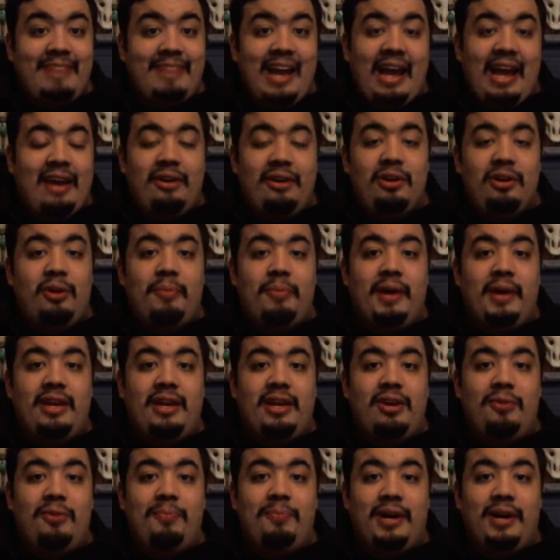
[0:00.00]
I don't know about
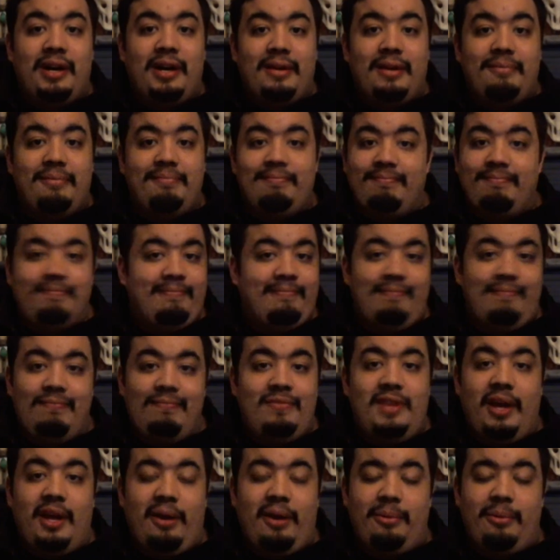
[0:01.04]
you, but
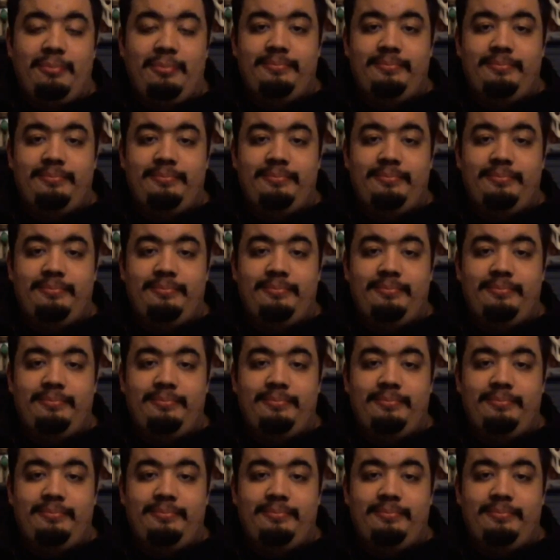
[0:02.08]
no.